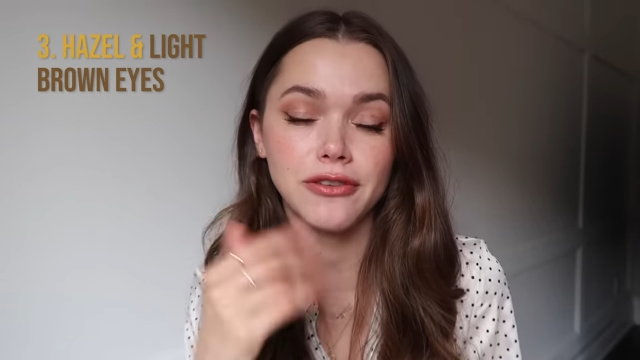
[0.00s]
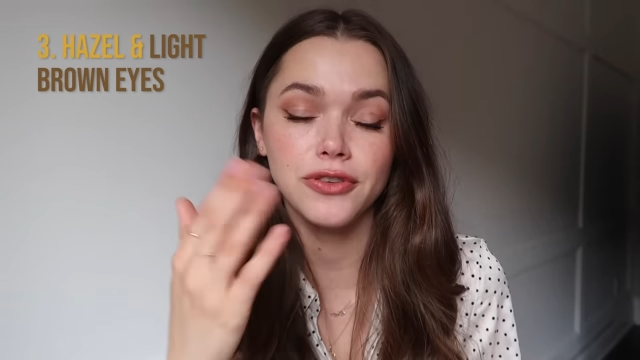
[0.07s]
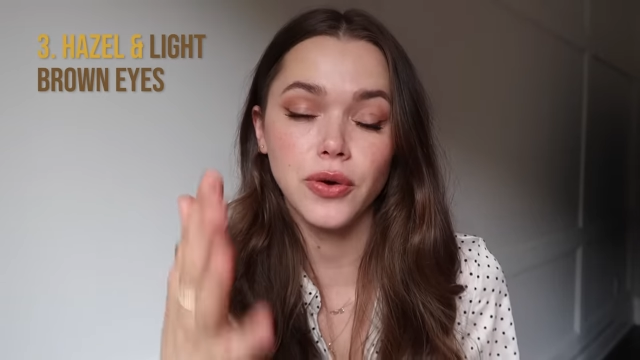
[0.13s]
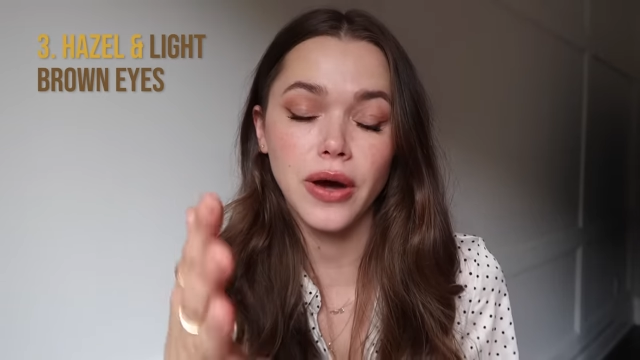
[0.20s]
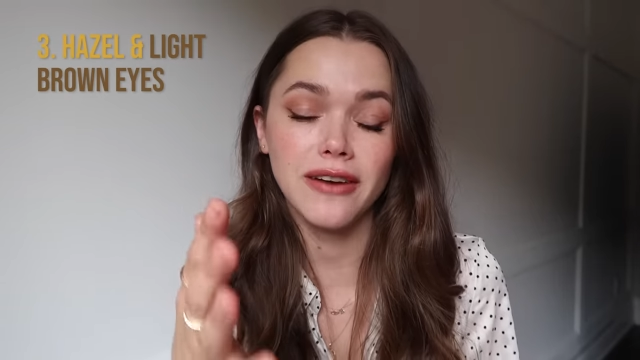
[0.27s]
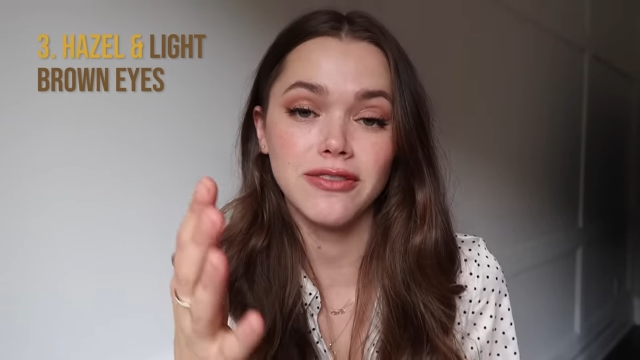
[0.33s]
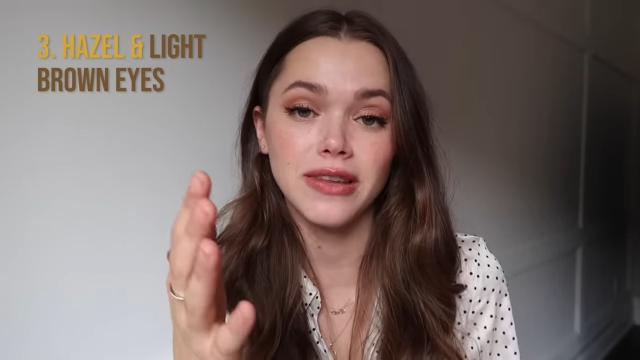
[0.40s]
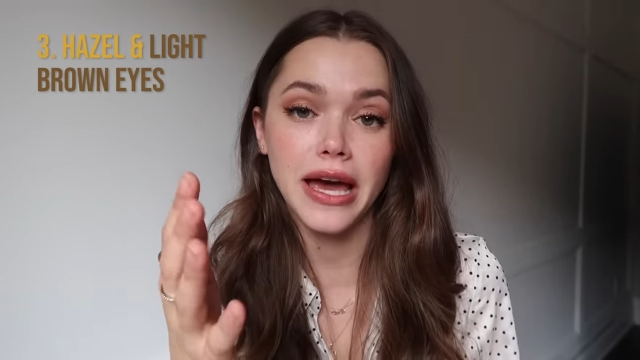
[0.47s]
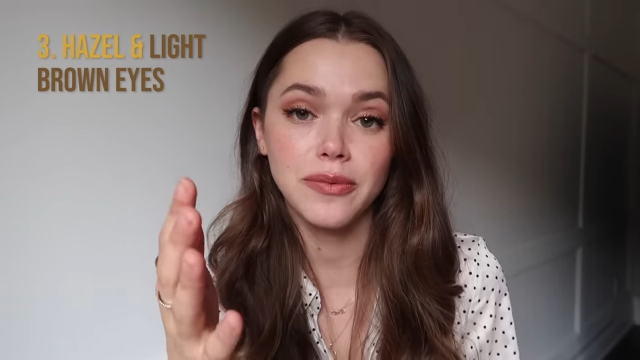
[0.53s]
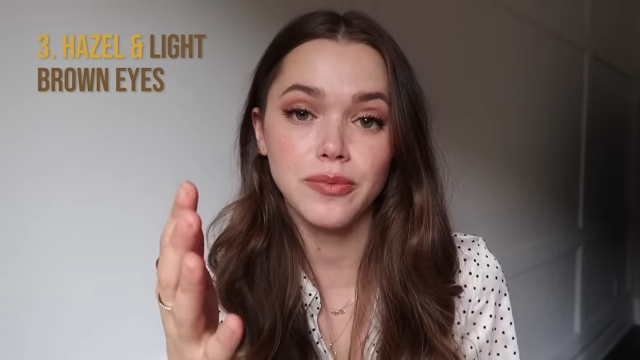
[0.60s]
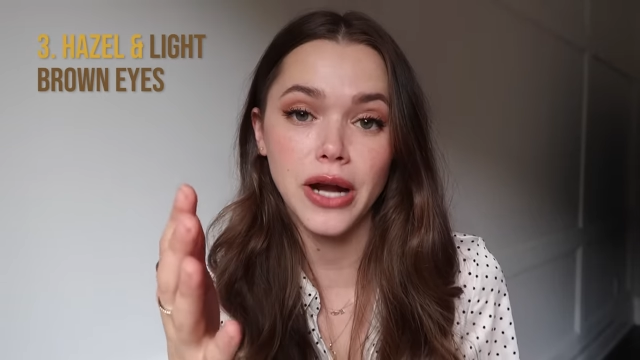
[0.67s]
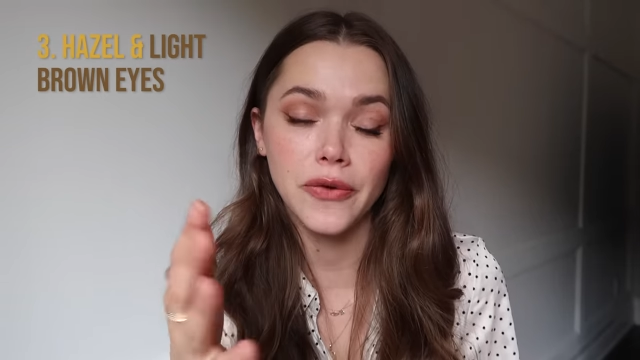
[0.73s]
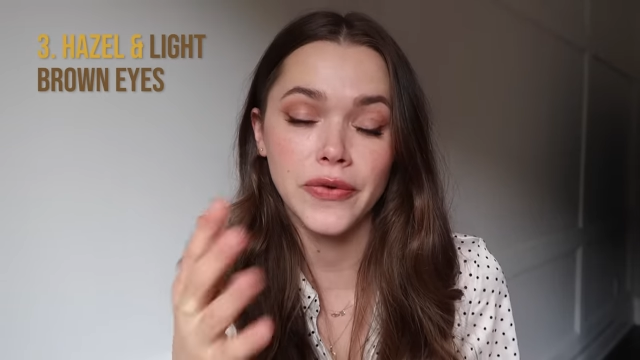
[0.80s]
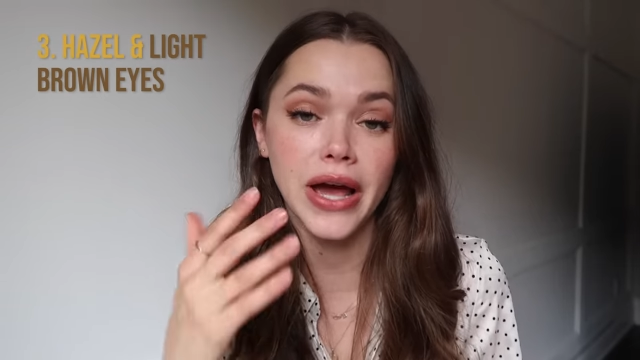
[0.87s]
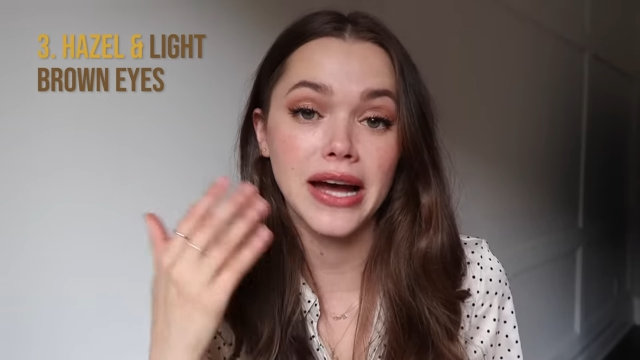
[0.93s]
if you have light
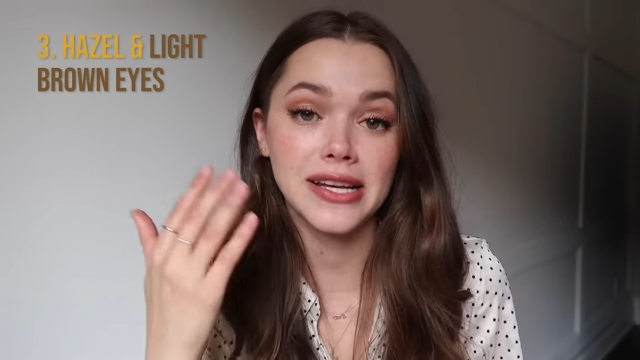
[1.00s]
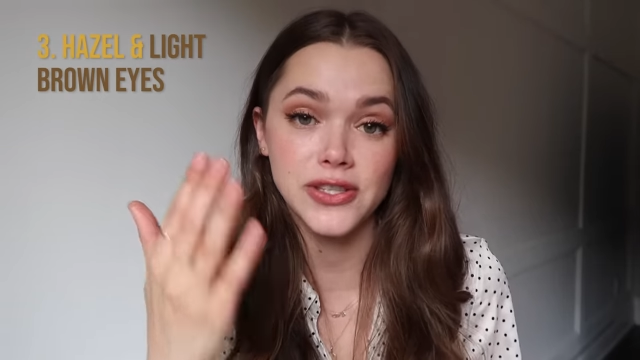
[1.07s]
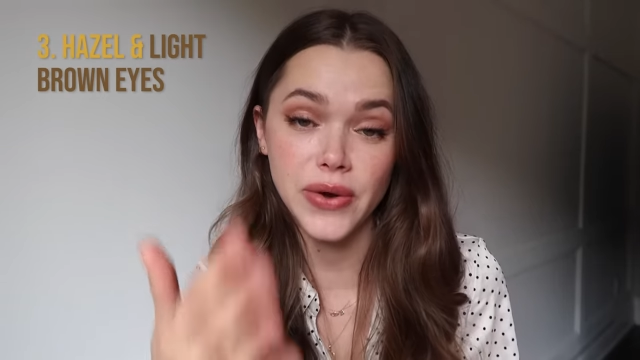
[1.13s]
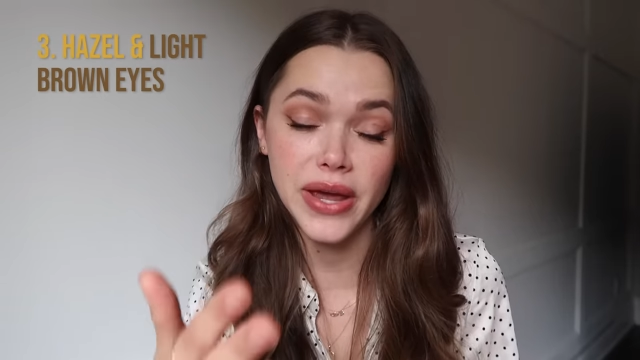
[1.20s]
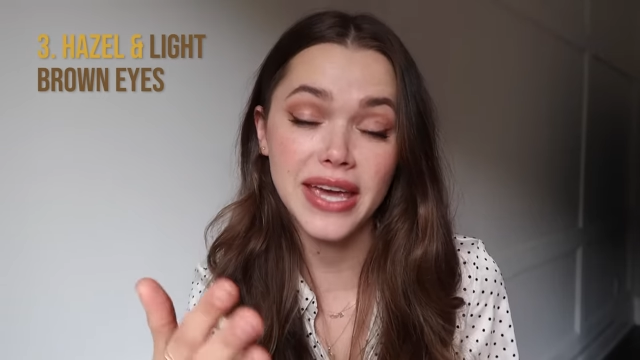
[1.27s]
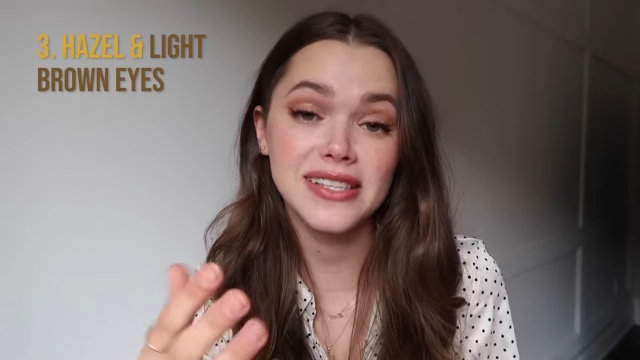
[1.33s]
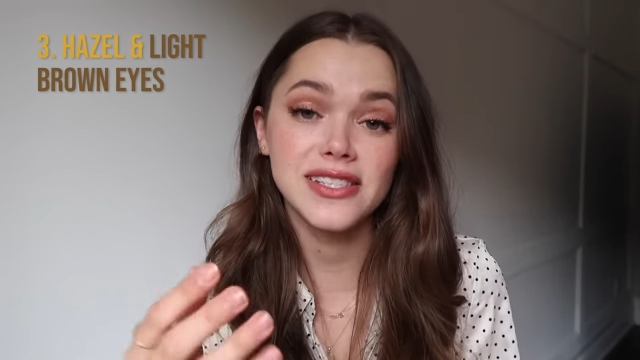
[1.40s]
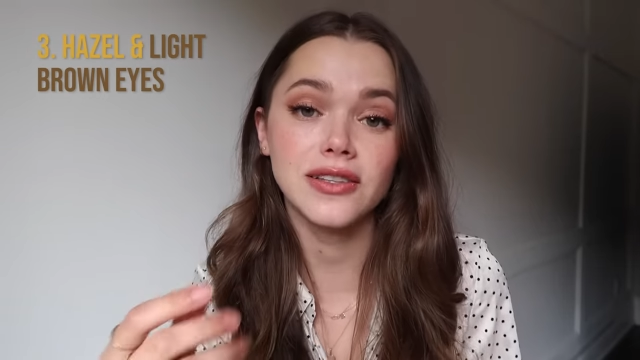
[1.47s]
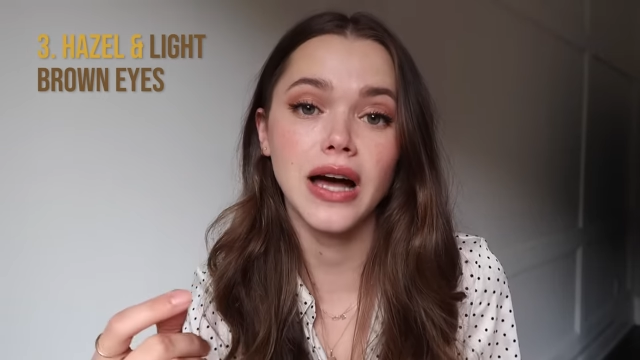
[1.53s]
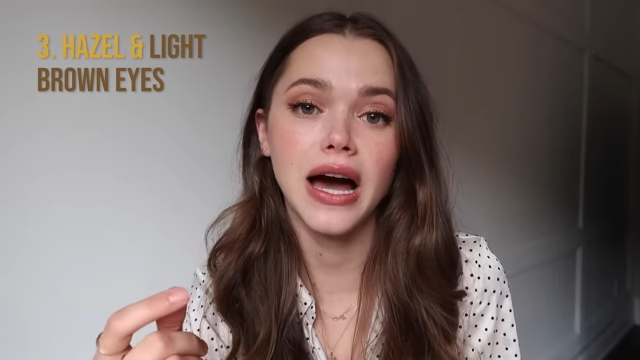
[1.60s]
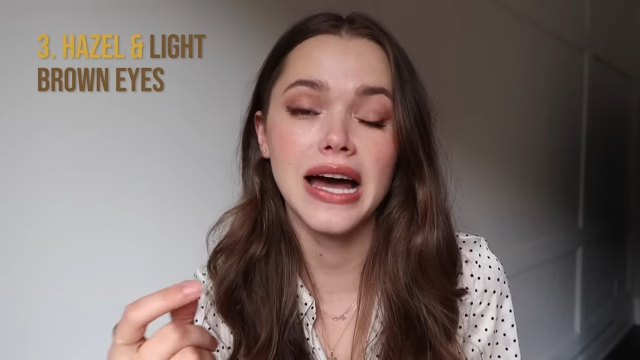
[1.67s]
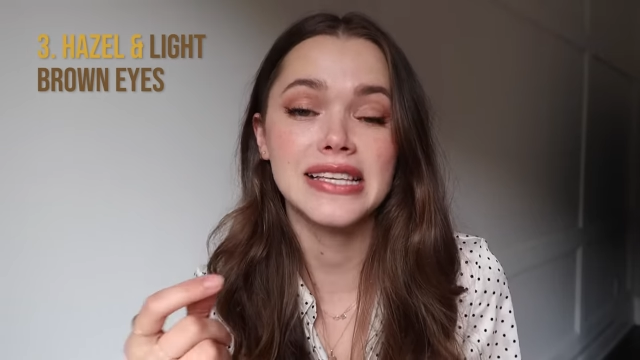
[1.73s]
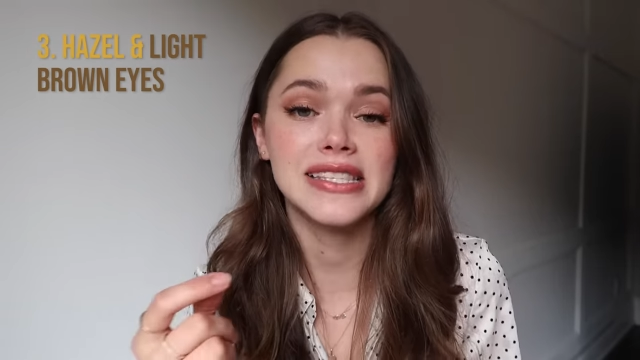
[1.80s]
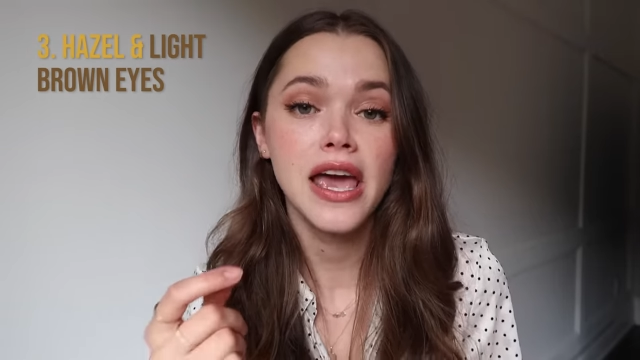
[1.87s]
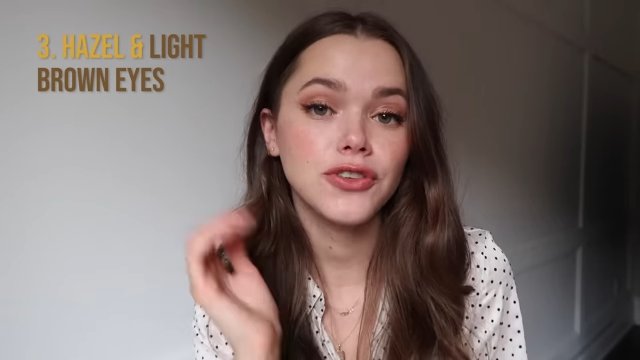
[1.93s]
brown eyes or hazel eyes,